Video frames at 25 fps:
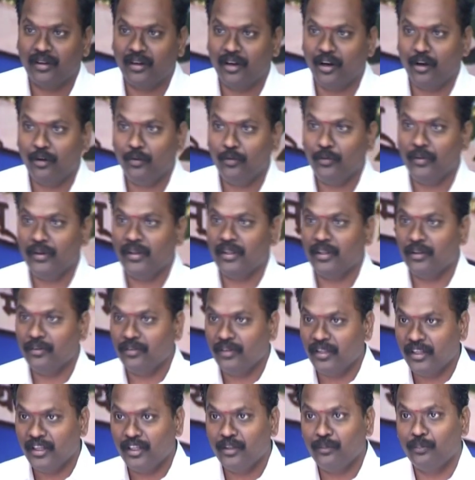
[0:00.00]
how we
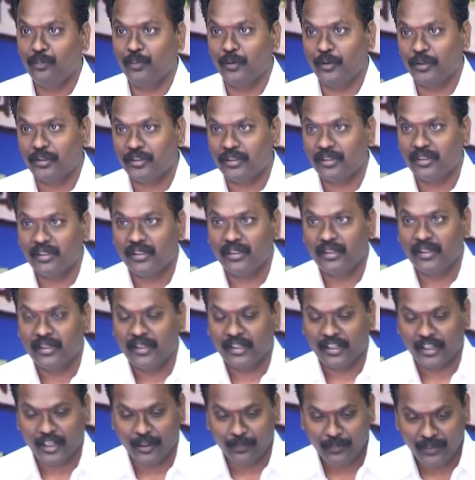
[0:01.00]
give the input,
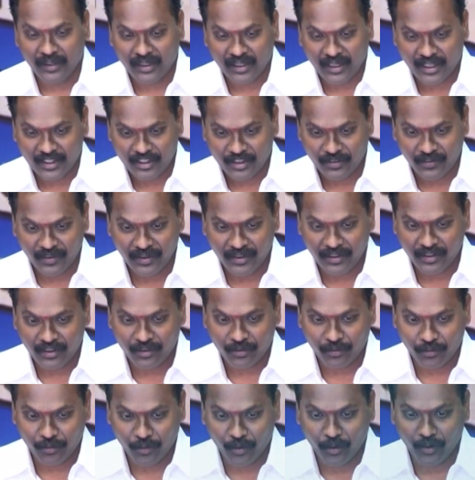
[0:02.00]
can be classified
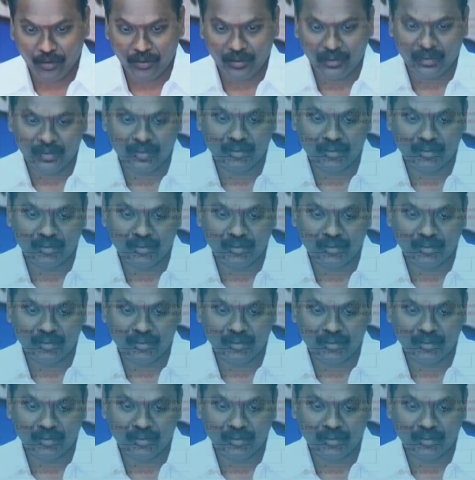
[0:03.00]
into four